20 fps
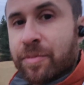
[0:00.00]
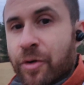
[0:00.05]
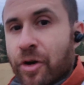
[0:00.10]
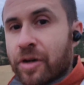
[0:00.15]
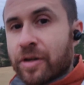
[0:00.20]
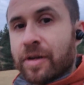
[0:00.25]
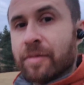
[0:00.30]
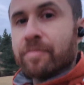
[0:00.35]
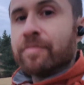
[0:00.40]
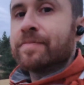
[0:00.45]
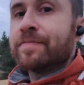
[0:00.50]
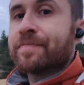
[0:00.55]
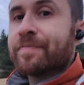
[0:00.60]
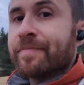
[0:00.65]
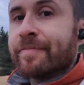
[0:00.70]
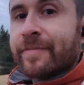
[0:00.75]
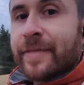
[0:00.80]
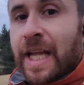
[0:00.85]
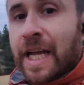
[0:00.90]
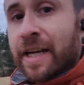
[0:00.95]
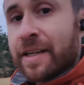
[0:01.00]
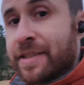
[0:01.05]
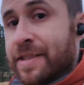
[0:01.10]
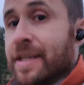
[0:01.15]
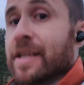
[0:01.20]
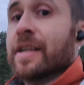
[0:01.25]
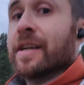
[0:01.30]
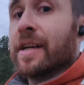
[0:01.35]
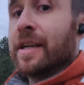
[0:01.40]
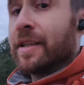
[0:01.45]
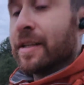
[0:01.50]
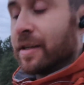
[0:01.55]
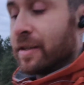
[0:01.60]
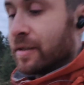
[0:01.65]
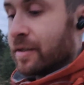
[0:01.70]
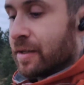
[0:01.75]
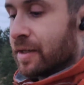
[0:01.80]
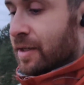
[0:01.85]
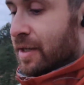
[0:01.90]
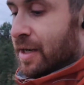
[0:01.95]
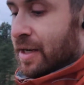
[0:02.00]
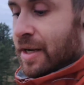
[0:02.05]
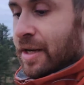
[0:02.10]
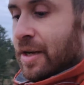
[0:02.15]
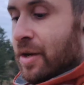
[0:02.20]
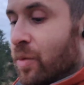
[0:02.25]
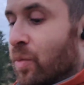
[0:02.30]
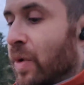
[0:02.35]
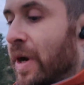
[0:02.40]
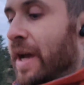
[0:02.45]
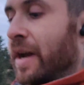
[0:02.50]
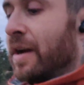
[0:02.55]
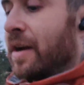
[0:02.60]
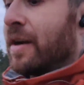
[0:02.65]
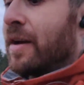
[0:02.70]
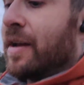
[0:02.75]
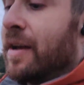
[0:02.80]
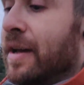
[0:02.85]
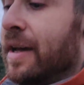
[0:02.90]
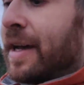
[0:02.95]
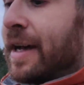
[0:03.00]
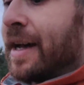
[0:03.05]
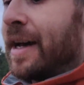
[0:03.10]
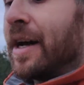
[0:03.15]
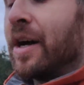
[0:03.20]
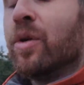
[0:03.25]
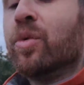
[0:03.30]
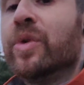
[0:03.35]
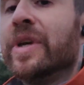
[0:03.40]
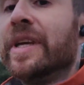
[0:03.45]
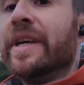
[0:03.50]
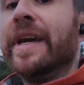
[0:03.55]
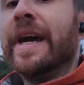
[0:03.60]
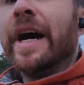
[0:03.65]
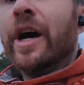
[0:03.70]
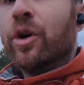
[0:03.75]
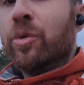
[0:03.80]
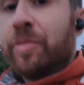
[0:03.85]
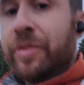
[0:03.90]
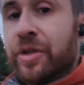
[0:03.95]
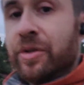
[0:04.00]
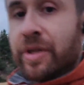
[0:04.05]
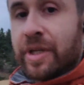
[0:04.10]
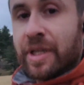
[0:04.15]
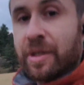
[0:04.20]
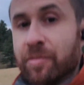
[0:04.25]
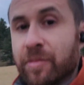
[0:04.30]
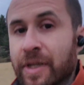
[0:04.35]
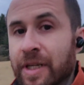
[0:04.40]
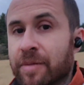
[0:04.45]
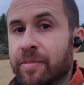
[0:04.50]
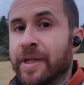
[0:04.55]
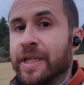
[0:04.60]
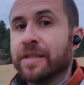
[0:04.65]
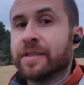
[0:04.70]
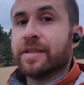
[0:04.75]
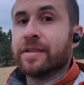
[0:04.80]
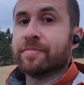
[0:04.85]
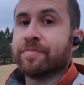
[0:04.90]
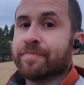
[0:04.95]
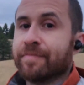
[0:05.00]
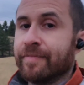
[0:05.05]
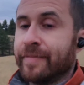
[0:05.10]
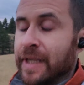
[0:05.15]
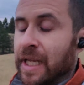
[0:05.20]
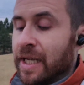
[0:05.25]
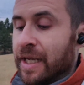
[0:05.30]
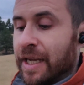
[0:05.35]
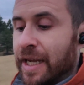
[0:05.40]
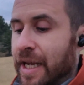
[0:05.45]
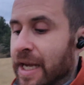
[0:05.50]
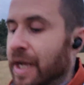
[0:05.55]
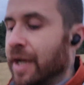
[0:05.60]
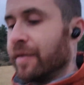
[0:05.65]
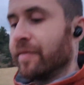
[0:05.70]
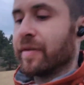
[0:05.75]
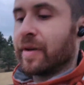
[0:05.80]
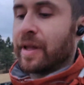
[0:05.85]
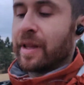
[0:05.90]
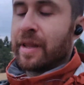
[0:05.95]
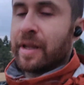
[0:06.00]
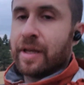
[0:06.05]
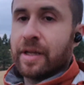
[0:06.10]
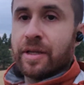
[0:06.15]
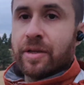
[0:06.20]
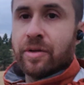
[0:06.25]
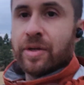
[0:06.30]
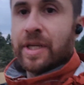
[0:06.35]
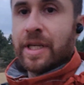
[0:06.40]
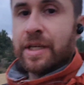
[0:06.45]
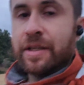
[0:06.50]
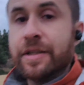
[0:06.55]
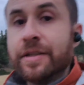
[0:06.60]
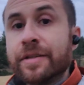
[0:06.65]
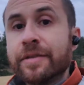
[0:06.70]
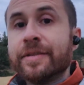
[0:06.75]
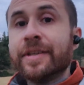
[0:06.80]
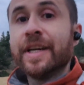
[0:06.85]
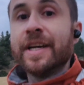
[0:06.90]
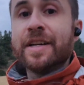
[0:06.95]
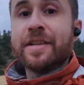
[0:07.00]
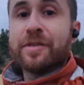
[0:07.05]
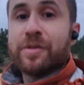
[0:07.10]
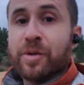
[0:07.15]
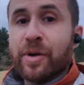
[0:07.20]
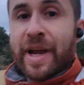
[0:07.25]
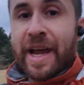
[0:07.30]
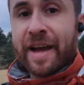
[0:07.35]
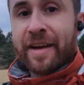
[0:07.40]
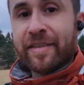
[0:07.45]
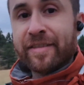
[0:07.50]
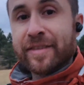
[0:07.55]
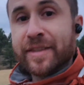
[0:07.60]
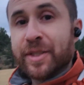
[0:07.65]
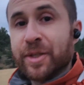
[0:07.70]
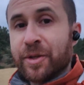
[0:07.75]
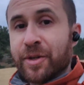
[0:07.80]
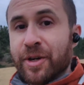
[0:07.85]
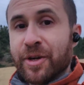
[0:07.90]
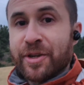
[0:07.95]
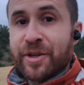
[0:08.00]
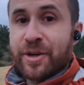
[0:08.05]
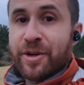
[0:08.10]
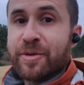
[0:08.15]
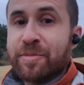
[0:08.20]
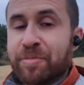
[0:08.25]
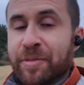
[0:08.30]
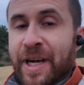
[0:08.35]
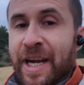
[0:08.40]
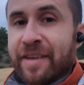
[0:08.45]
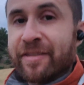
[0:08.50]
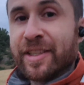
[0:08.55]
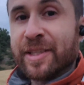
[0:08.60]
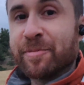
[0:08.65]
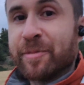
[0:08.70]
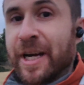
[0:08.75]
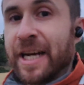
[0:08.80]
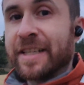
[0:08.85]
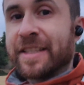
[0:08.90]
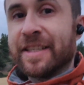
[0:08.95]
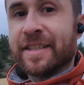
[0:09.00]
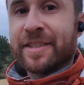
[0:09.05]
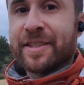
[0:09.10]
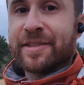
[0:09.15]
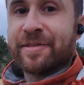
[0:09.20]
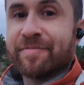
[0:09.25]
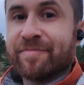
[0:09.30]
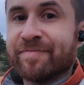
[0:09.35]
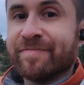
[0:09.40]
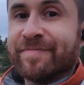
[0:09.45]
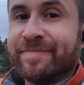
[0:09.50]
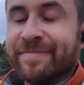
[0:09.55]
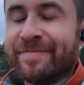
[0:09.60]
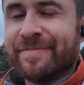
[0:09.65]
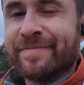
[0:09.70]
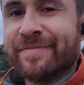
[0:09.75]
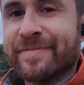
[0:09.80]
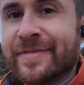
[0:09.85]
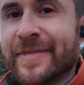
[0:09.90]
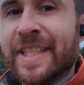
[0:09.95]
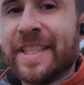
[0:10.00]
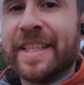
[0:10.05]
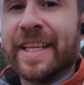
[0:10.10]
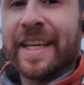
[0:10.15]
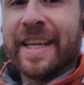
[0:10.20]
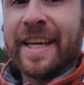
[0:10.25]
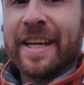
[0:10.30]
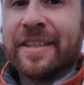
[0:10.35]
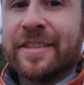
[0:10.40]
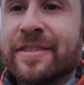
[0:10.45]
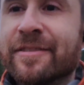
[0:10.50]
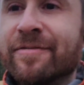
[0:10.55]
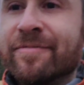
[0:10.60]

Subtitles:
program accelerator, where we help you implement everything you need to have to grow your private practice. Take care.